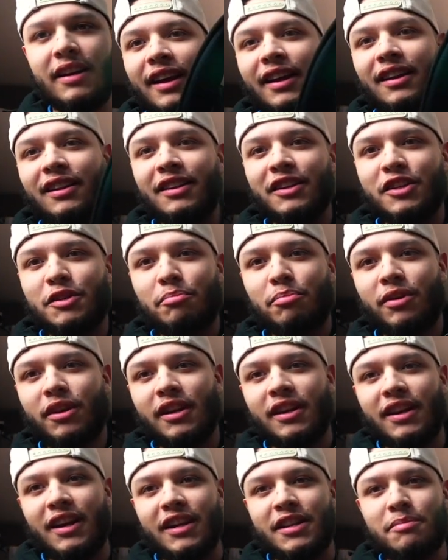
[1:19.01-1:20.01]
and it looks
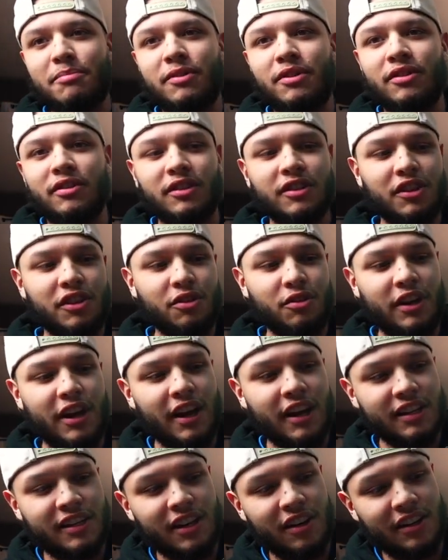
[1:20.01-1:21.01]
pretty nice, bro. You
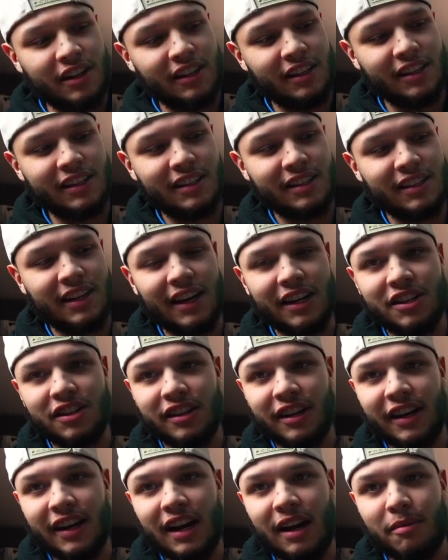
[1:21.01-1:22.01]
can't tell that this is
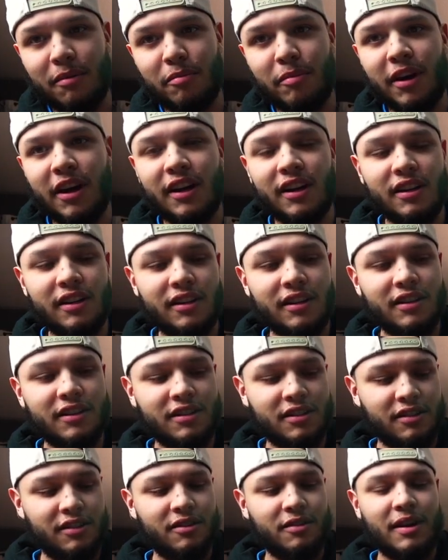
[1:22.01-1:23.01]
actually a camera bag.
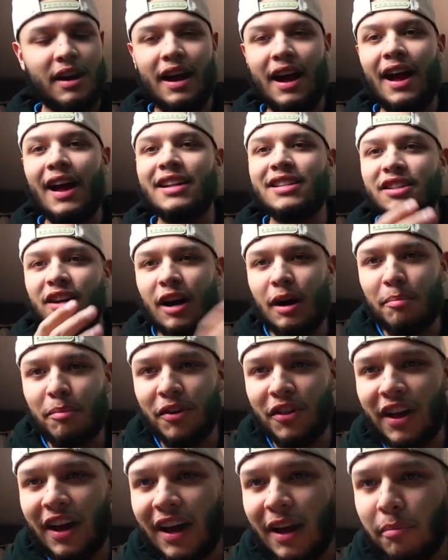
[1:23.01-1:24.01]
So I had to hop
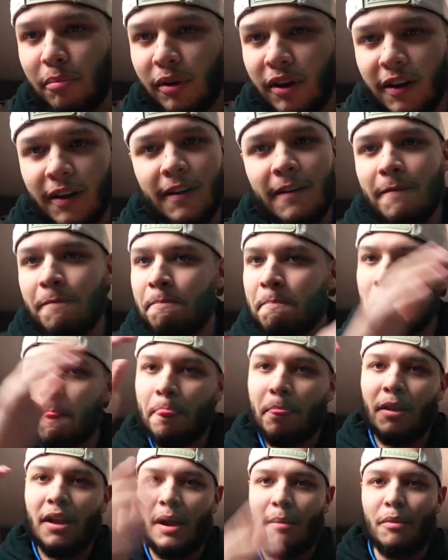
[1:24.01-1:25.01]
on the hype.
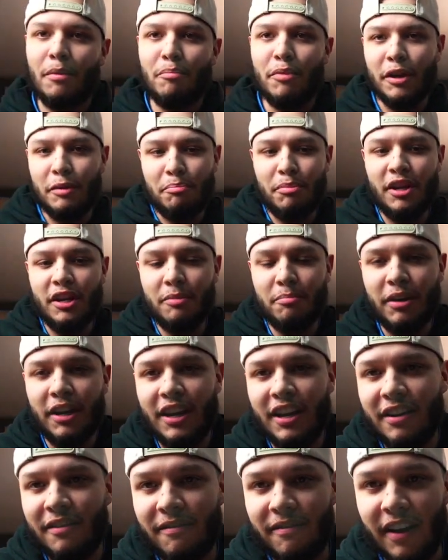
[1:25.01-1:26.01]
I'm a big Peter
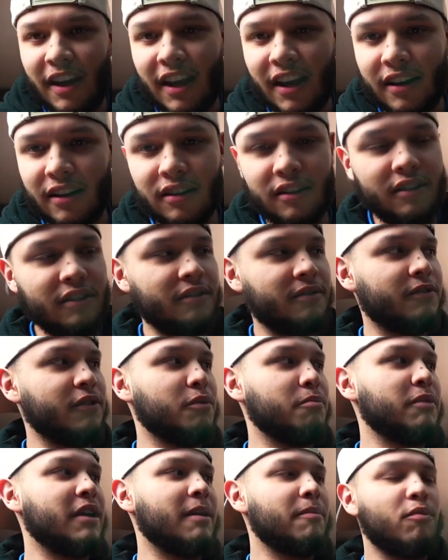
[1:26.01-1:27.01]
McKinnon fan, you feel
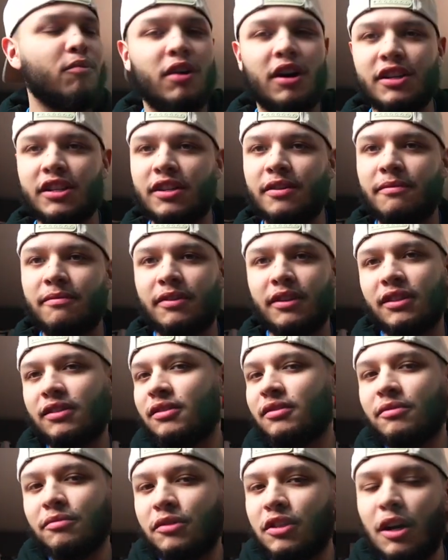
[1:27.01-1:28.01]
me? I've been watching him for
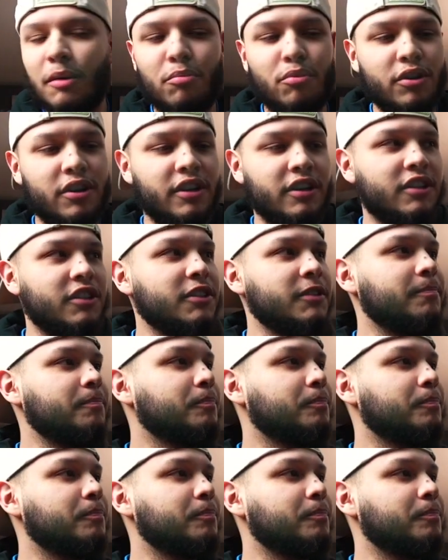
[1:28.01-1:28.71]
a couple years.